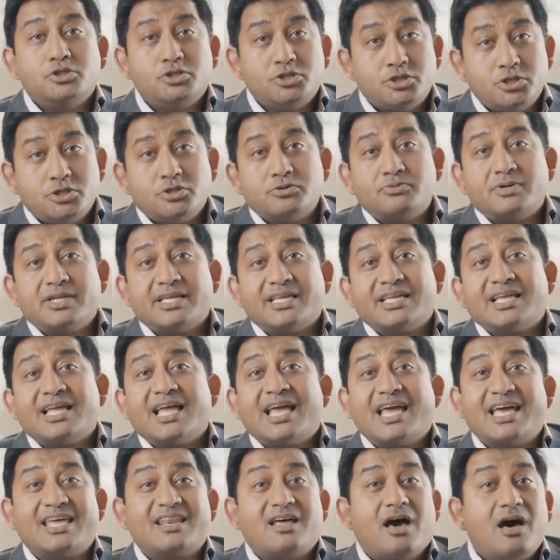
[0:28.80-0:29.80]
during,
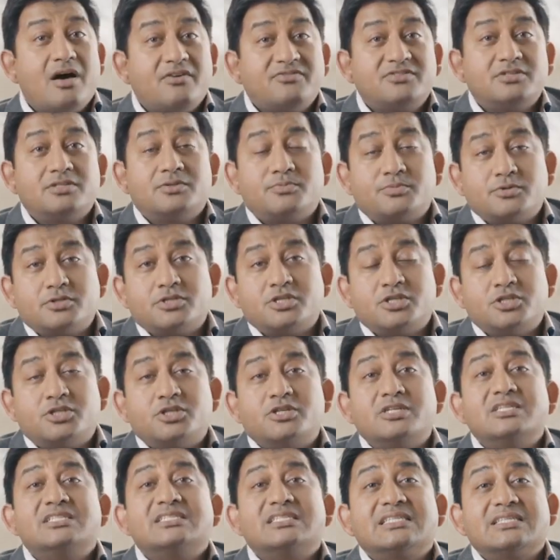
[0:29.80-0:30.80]
and after the
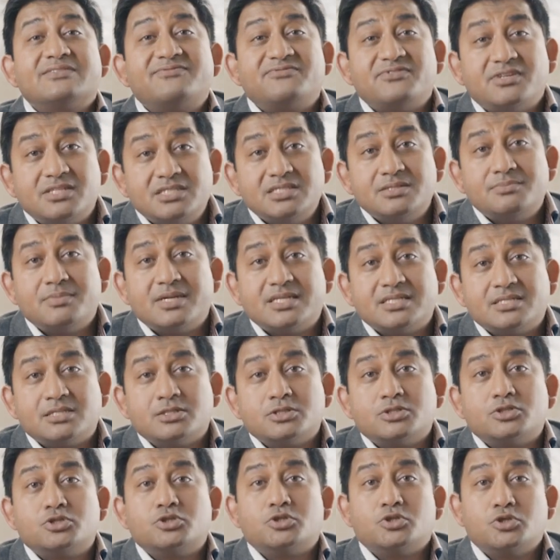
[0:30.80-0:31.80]
procedure is
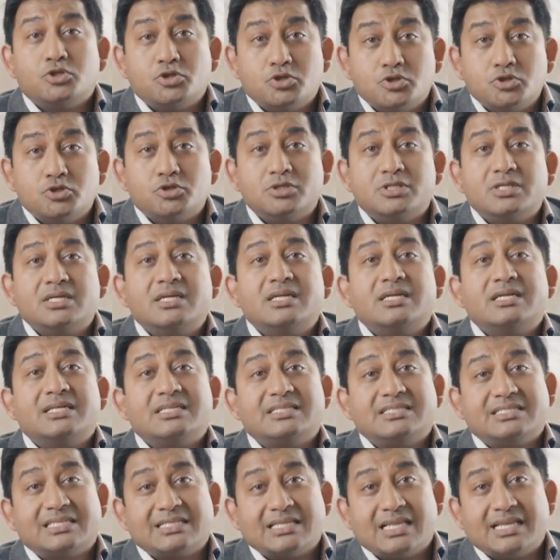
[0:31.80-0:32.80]
fundamental to good
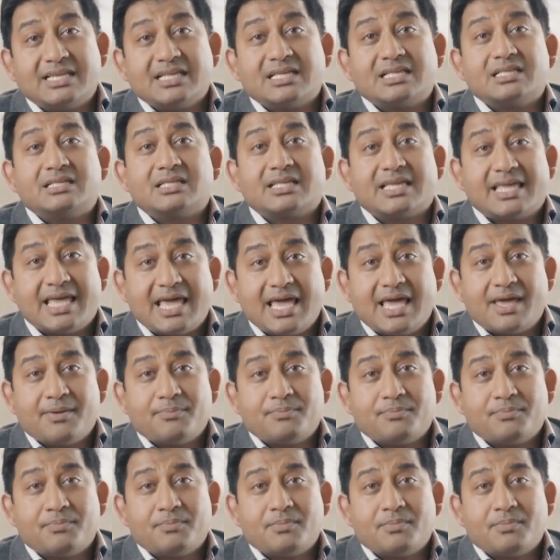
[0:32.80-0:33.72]
clinical care.